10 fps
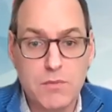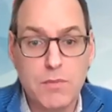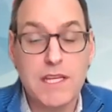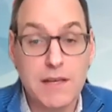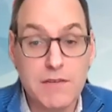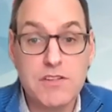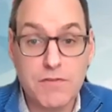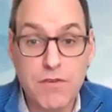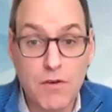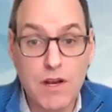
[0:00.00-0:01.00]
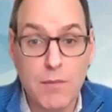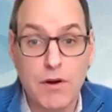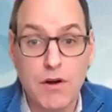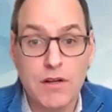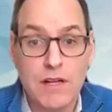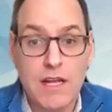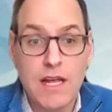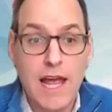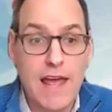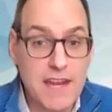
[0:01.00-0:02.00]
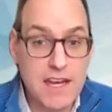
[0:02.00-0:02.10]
but give us your phone number, and then a